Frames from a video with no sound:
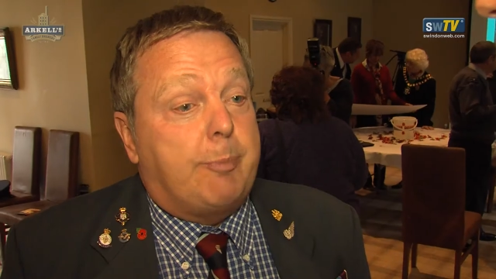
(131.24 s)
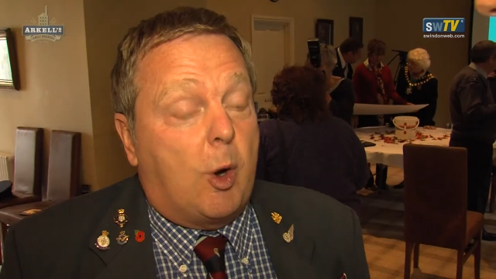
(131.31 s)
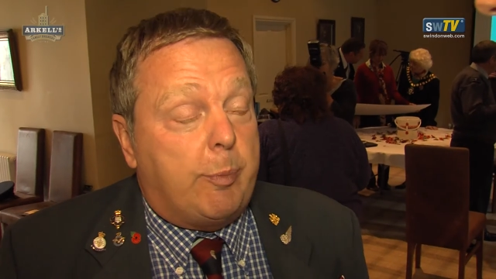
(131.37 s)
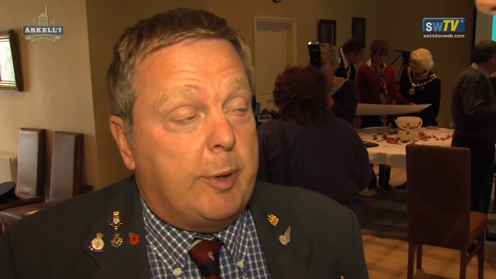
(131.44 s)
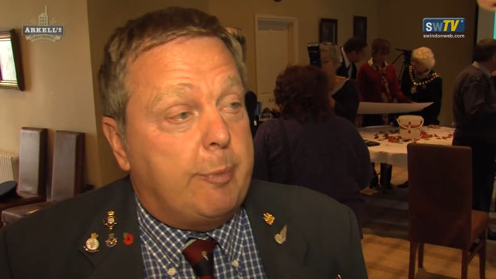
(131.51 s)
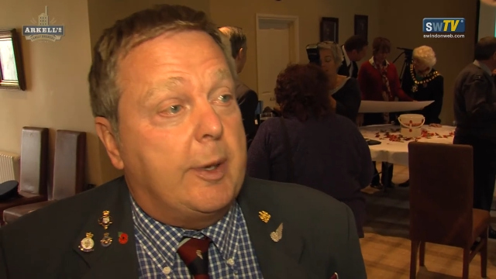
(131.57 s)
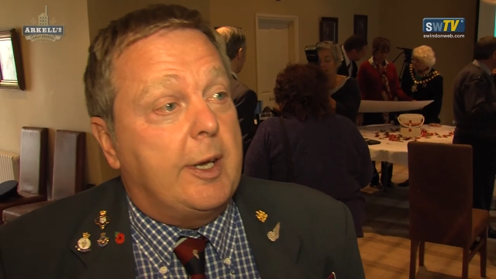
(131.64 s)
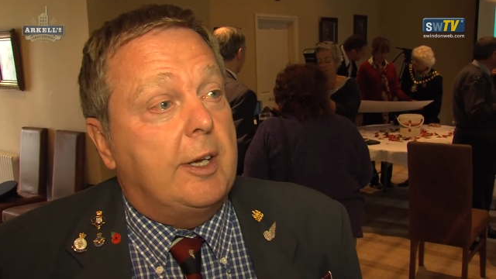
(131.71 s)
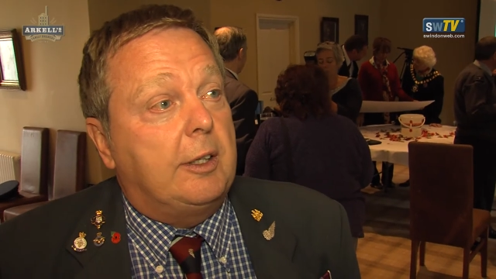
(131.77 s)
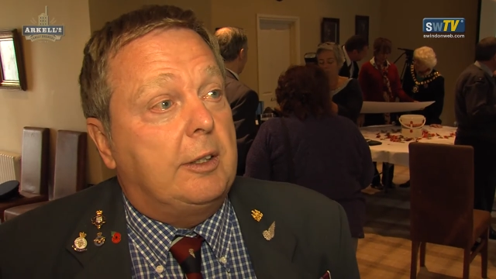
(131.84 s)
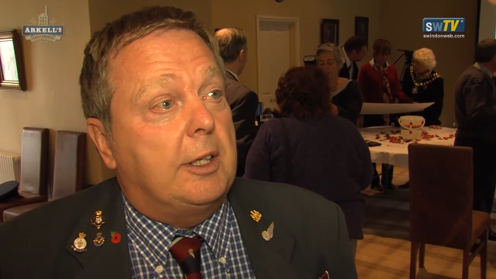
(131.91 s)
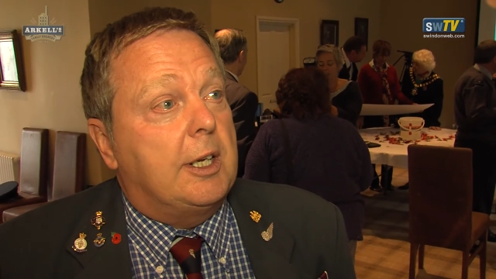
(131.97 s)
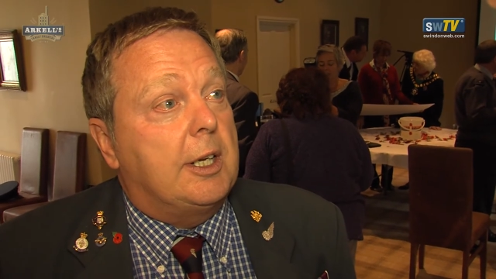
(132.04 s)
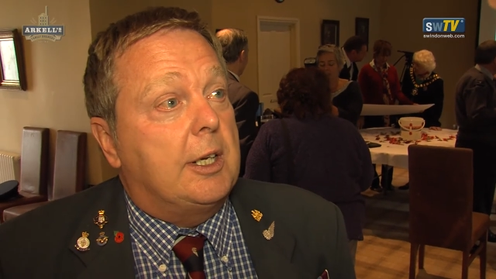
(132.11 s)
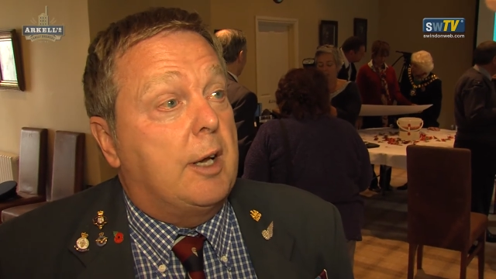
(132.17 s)
Poppy
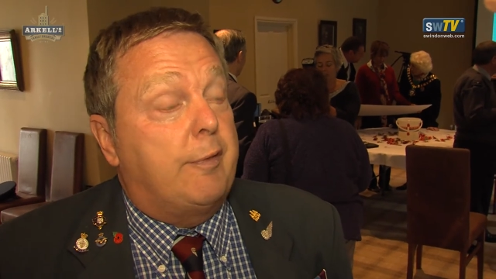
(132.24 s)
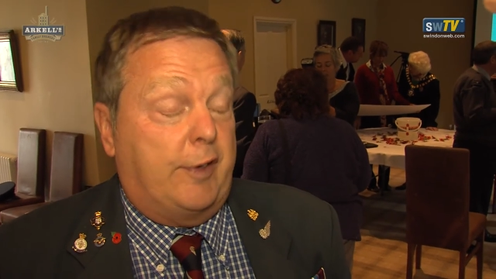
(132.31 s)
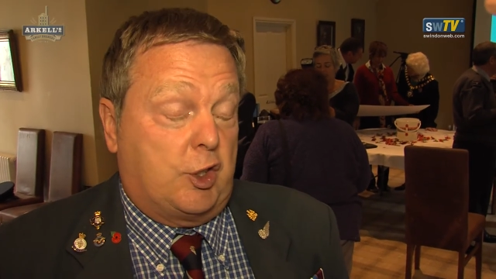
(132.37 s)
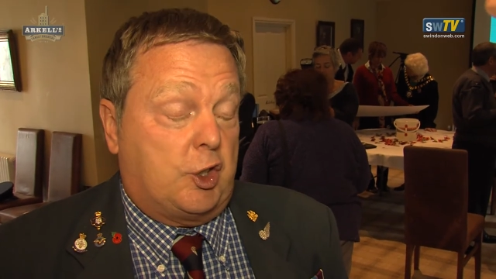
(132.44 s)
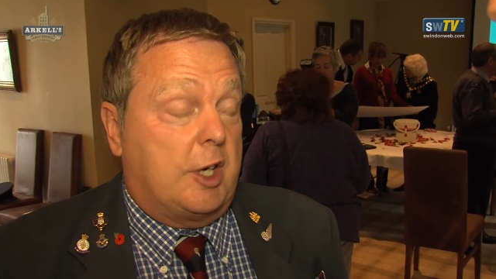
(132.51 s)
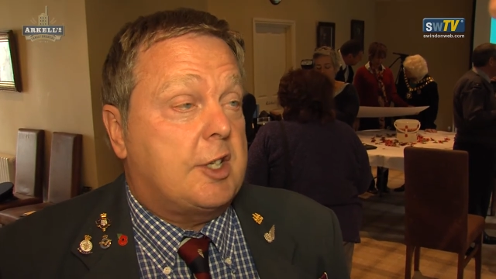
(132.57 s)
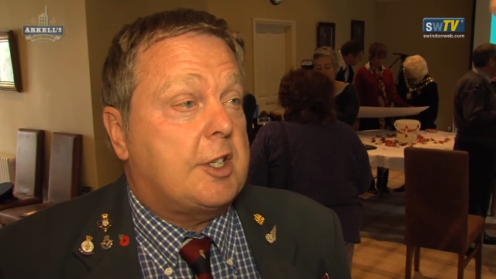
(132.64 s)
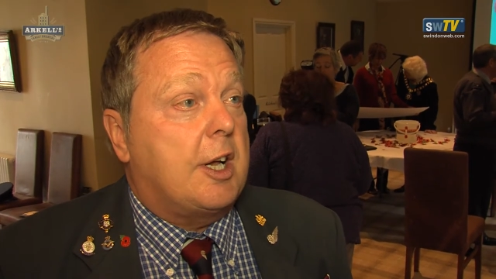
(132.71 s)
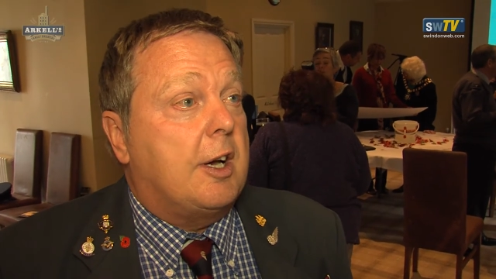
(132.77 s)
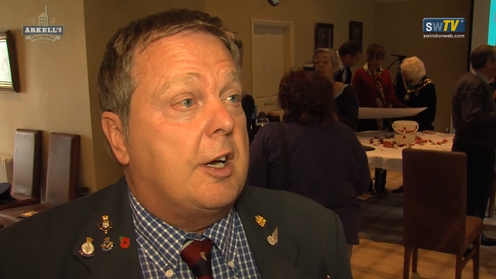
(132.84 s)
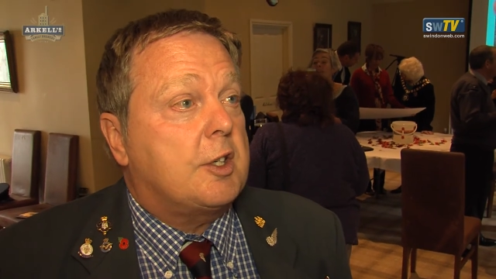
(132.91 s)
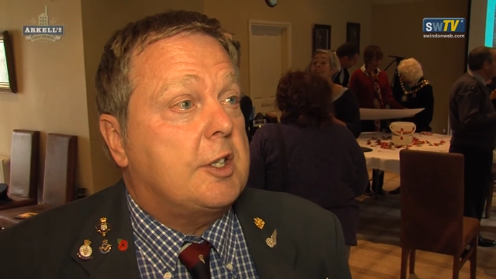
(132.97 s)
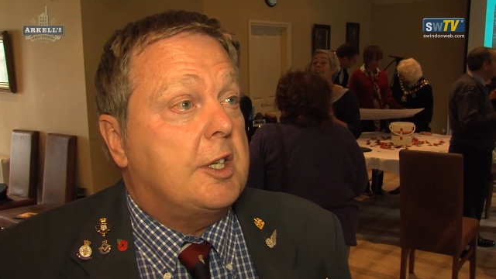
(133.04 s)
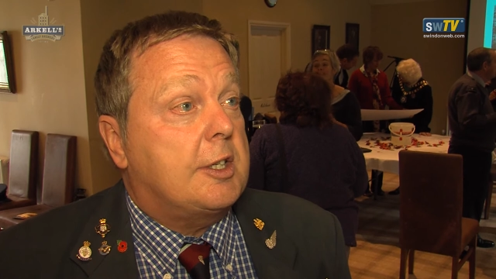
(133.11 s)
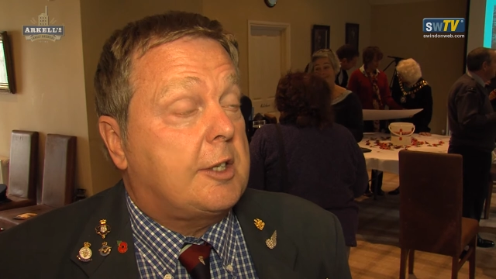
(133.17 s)
Appeal uh, officially
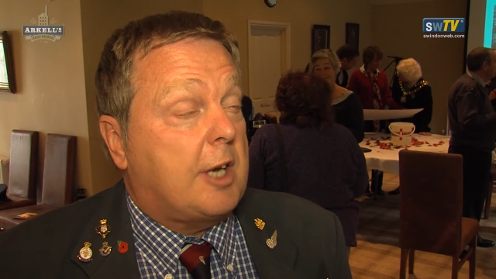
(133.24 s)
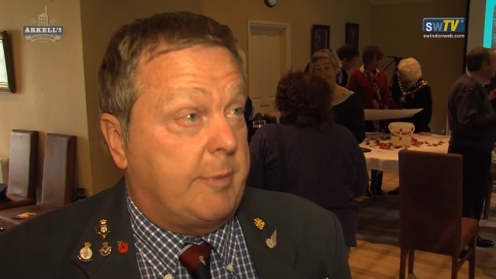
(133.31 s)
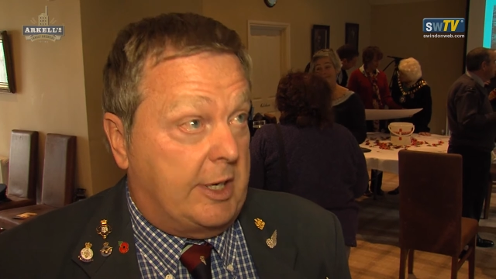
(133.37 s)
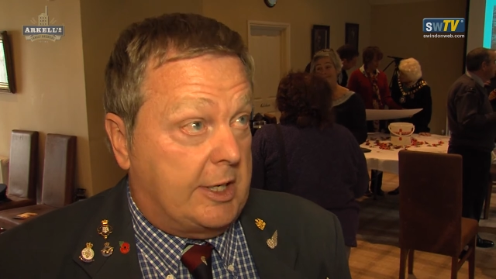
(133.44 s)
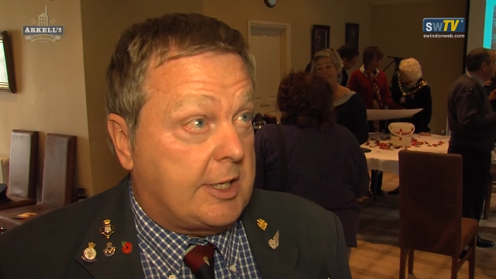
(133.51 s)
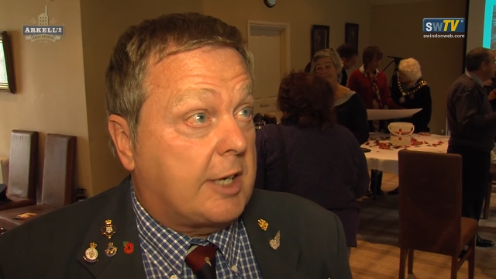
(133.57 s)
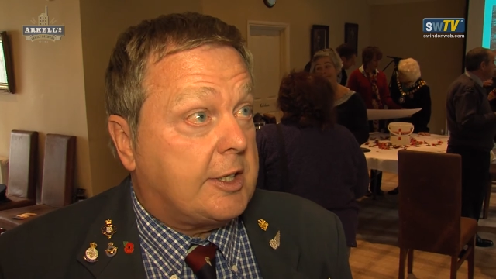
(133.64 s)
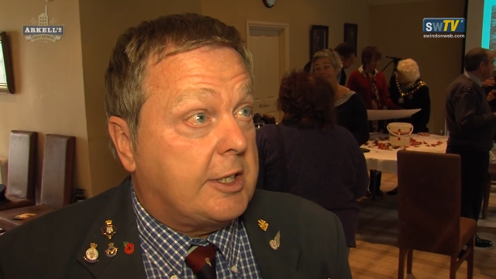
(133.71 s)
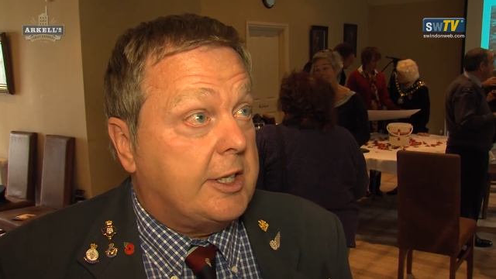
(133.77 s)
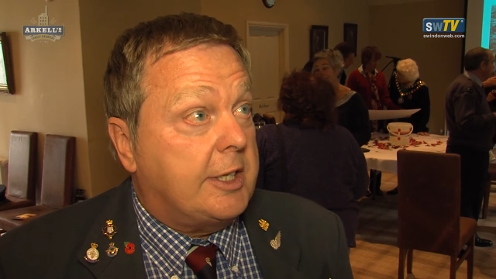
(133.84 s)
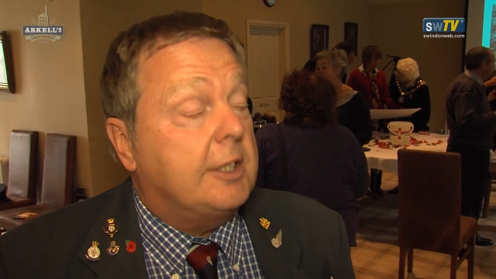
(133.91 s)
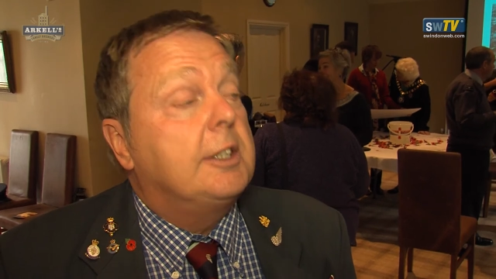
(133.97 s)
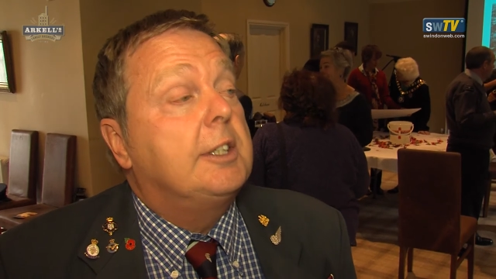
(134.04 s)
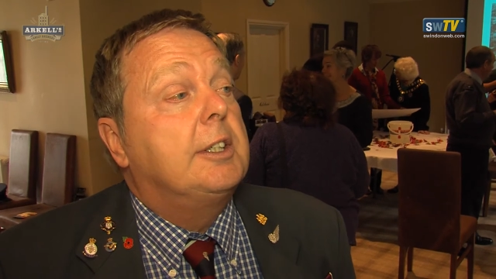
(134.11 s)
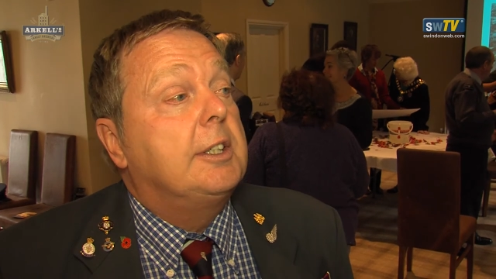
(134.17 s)
starts this coming Saturday,